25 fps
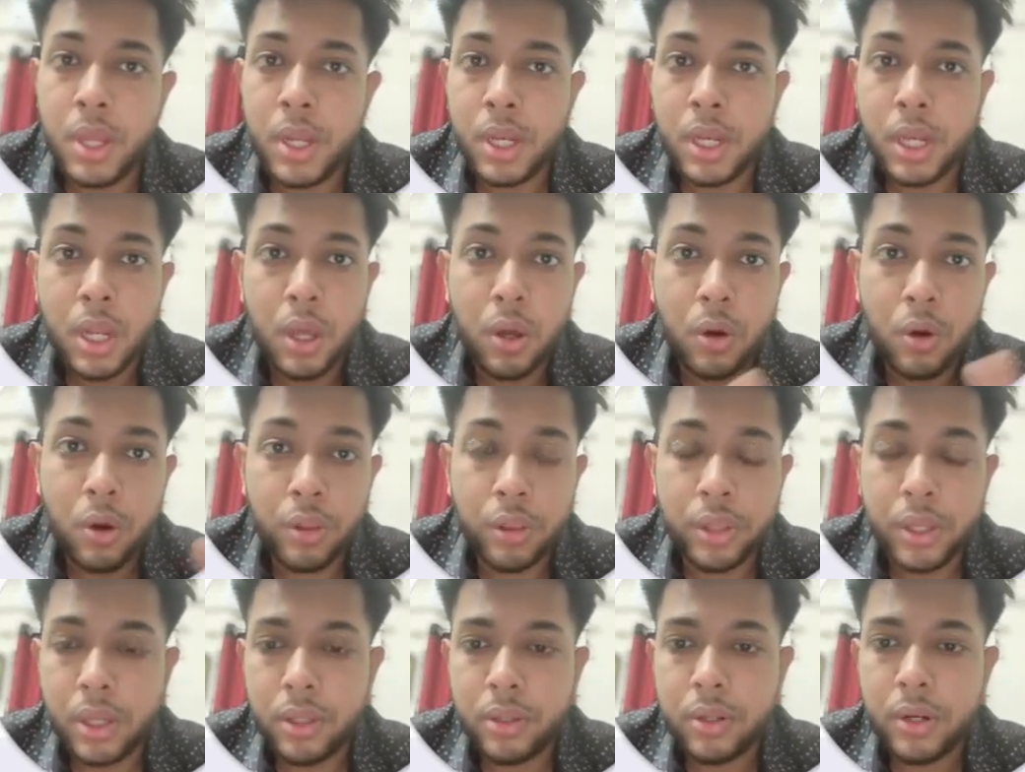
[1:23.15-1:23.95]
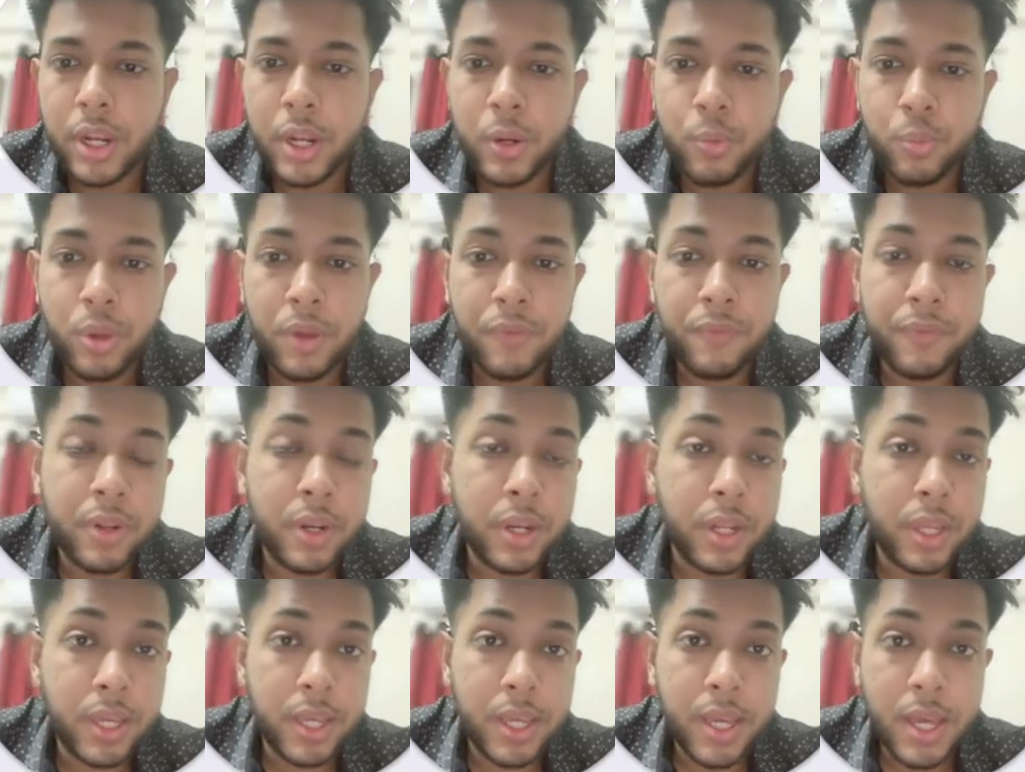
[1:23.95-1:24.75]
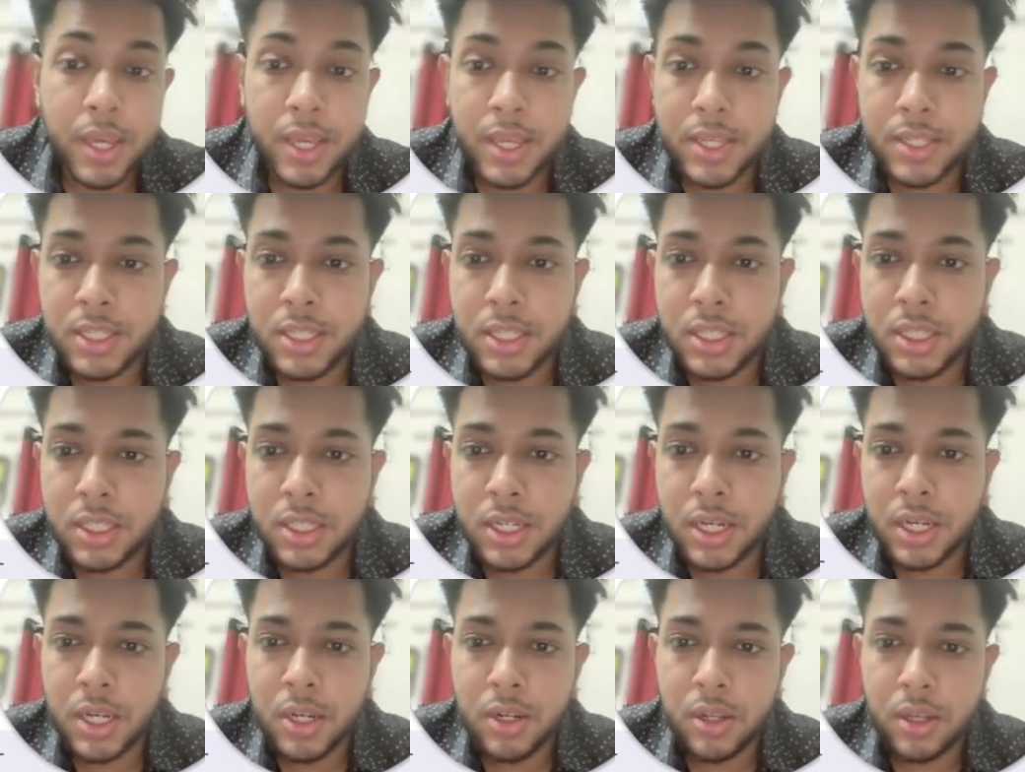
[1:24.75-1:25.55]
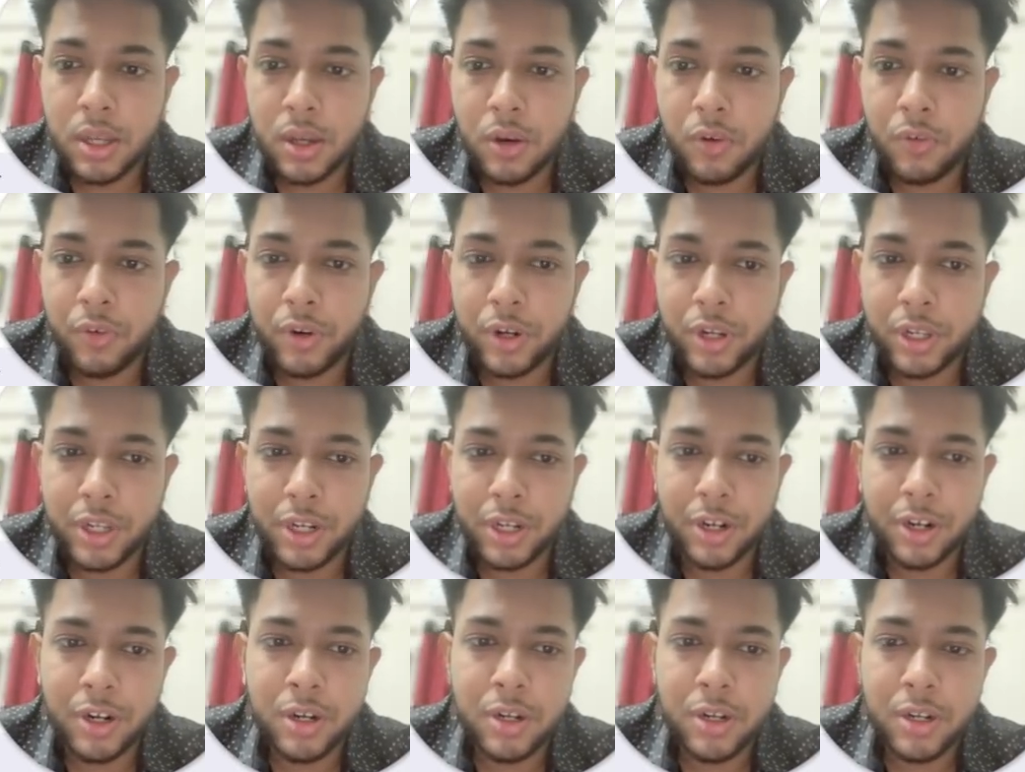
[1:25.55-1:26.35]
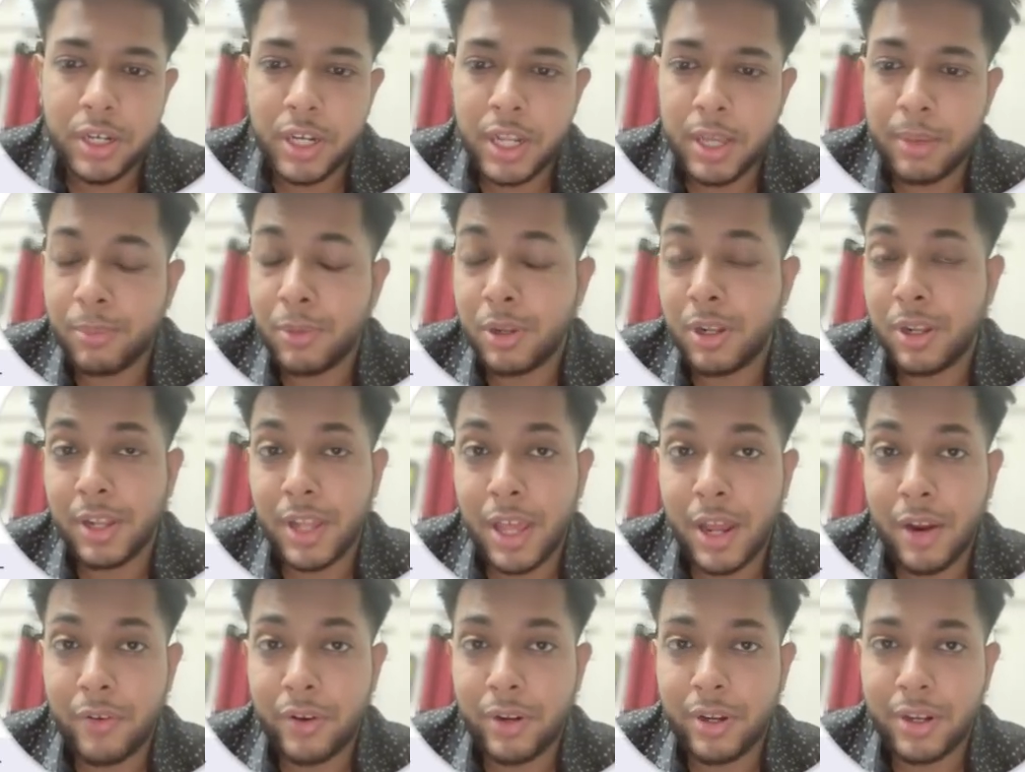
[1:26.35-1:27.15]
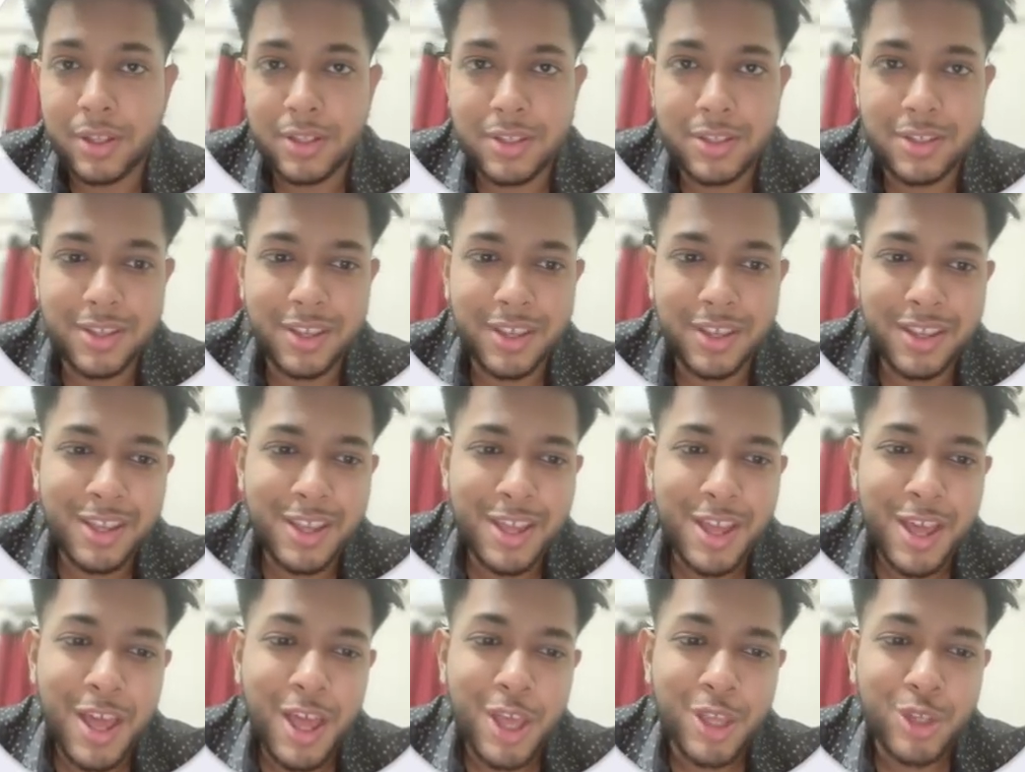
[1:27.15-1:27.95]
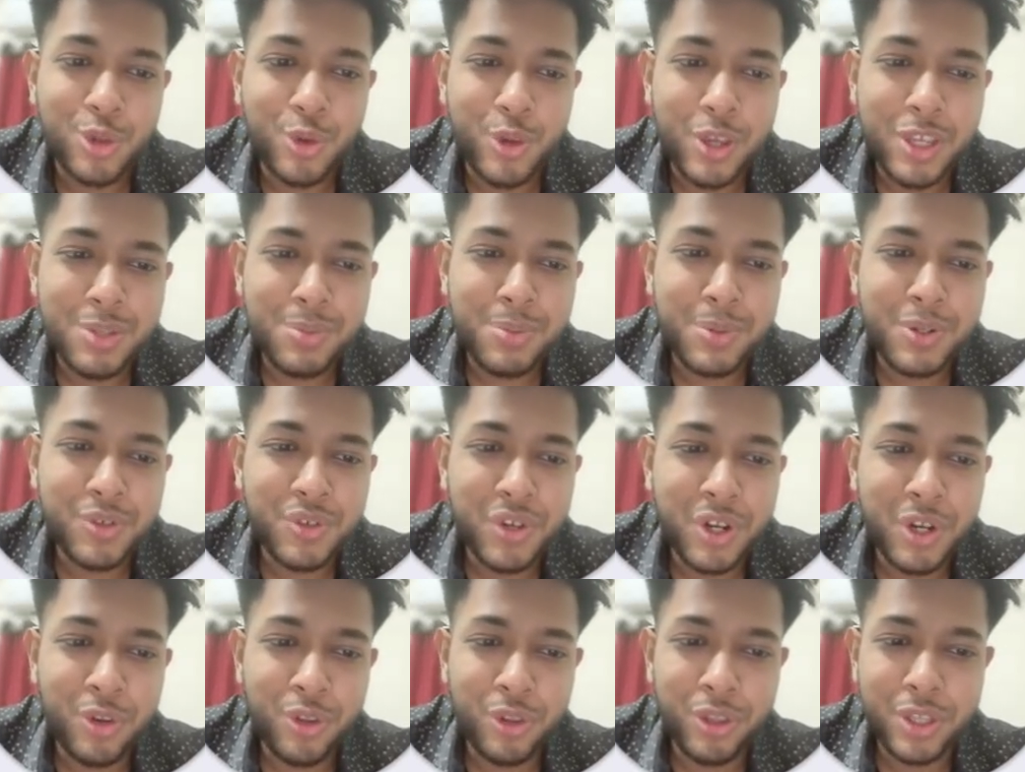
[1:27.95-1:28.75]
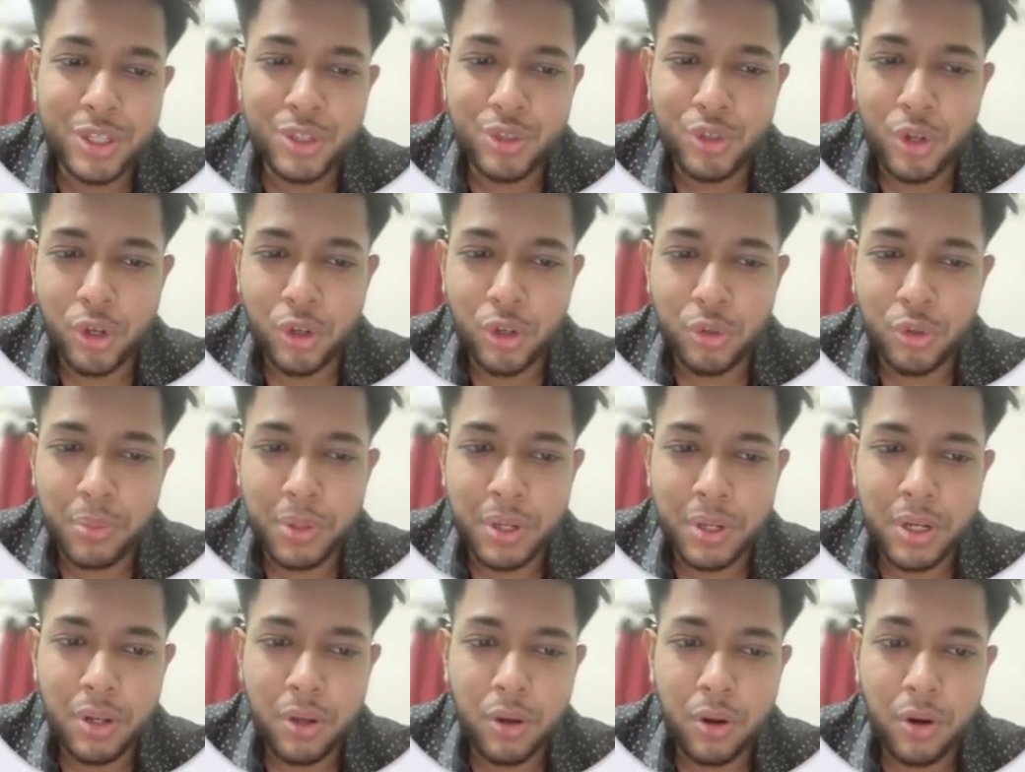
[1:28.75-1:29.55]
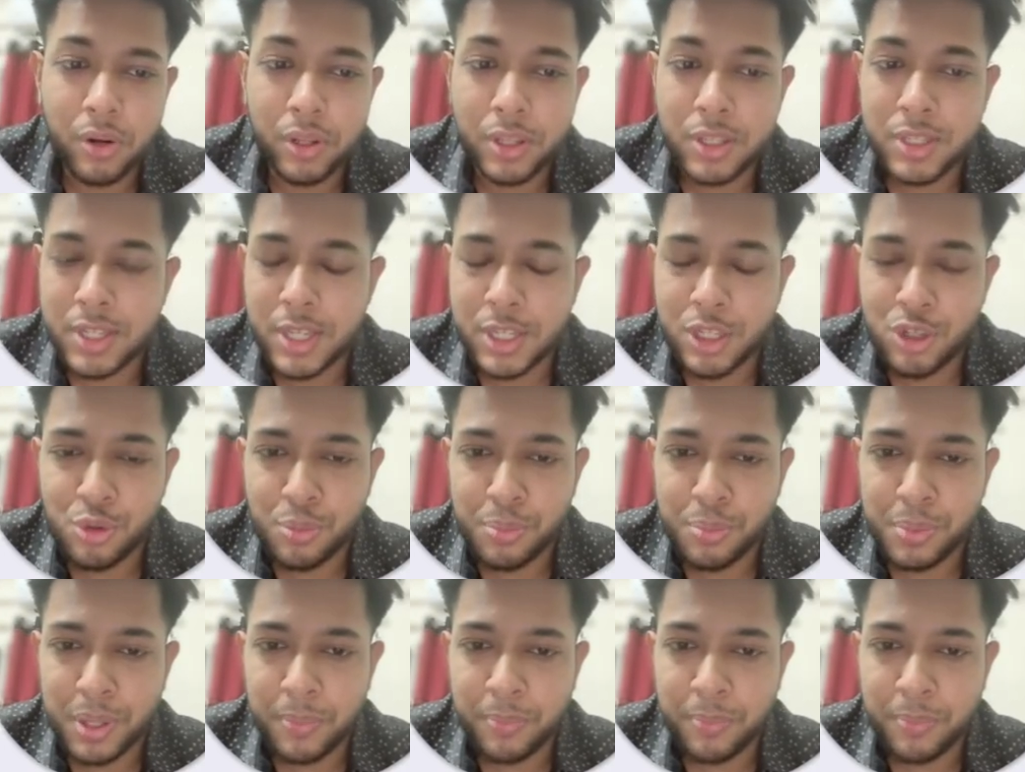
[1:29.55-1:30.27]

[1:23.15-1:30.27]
Now on the other hand, we have an AI assistant over here named Larry, let's say. So he has been trained on this document or this SOP.